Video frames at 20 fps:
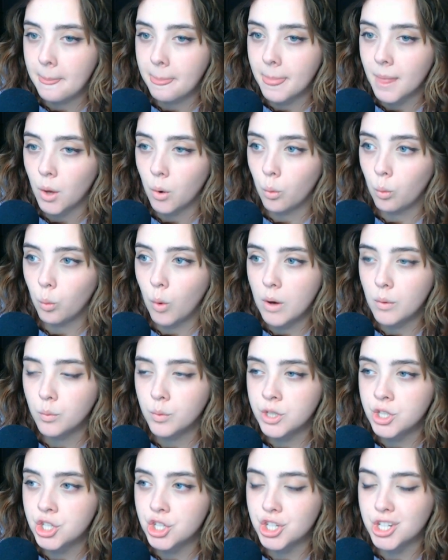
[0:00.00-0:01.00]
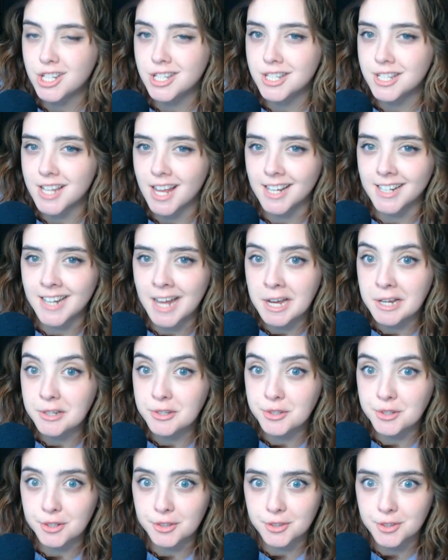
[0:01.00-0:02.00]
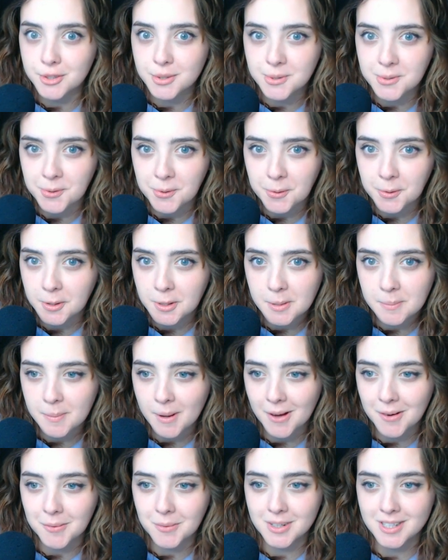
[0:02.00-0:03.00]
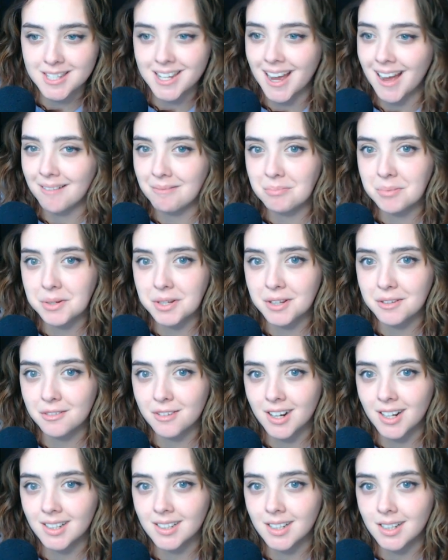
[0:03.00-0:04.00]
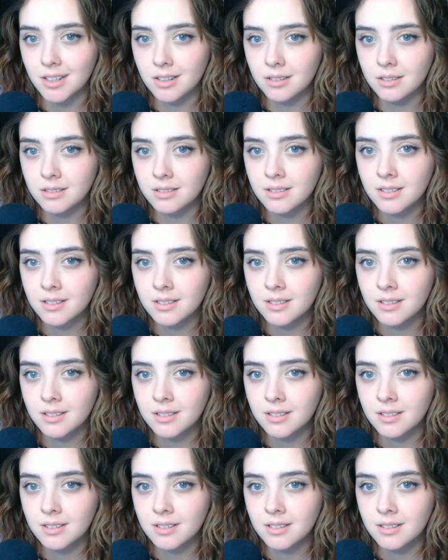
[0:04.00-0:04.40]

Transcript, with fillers: What would she say next in the story about what's happening right now?